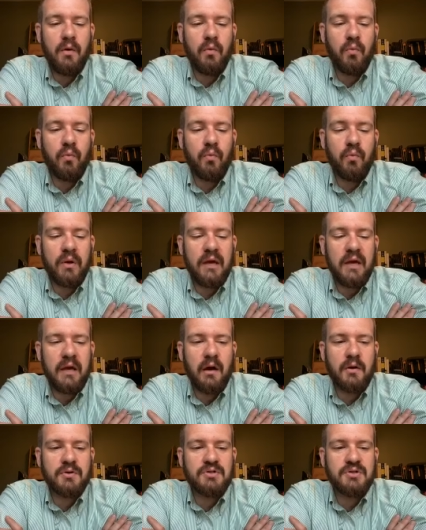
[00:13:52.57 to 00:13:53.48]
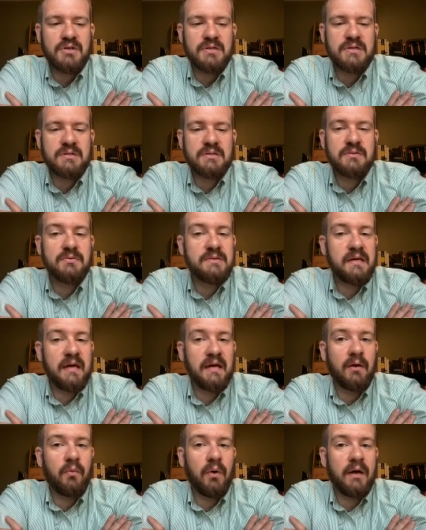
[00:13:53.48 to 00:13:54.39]
We are just to
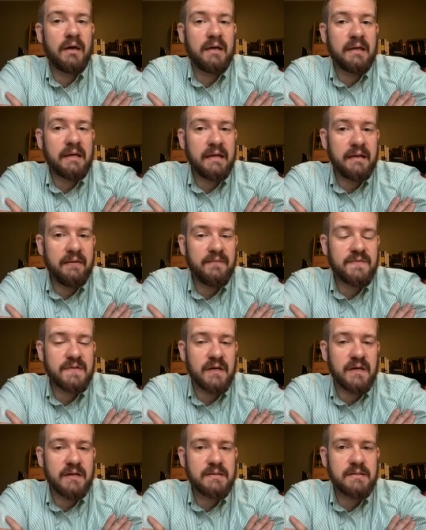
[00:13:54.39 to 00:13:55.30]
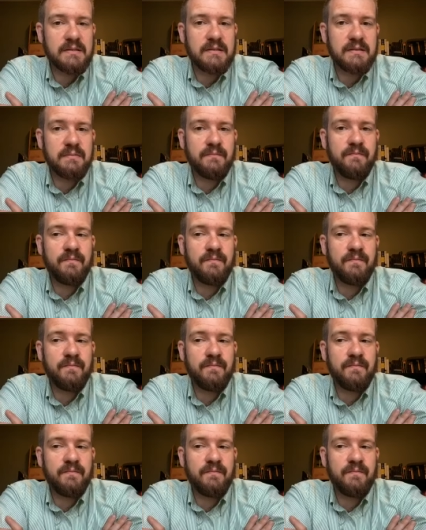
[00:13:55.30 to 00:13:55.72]
take what He gives us